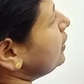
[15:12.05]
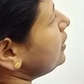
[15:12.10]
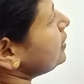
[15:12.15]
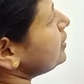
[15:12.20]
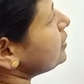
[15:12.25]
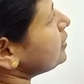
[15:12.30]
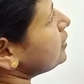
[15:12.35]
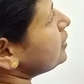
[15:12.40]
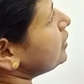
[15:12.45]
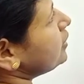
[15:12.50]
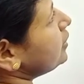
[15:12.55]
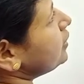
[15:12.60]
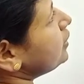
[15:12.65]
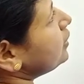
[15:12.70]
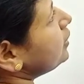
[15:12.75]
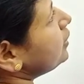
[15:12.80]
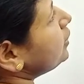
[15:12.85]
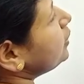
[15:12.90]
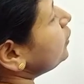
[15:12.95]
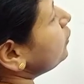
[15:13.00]
is
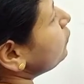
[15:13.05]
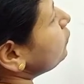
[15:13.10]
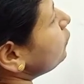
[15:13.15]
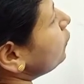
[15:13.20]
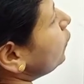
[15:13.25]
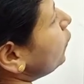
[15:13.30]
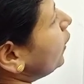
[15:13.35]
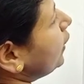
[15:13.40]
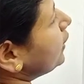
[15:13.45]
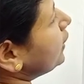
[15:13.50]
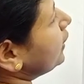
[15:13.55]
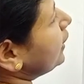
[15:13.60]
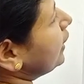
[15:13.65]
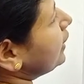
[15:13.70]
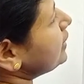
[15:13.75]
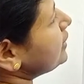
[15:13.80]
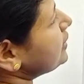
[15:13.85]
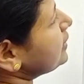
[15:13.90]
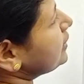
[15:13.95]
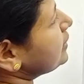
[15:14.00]

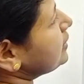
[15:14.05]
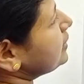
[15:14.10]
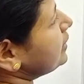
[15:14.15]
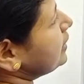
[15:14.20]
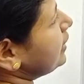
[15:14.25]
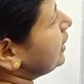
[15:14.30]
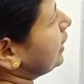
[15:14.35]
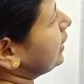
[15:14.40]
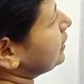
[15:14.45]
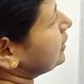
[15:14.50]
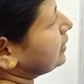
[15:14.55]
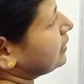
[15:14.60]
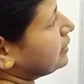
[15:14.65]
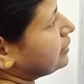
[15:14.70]
468.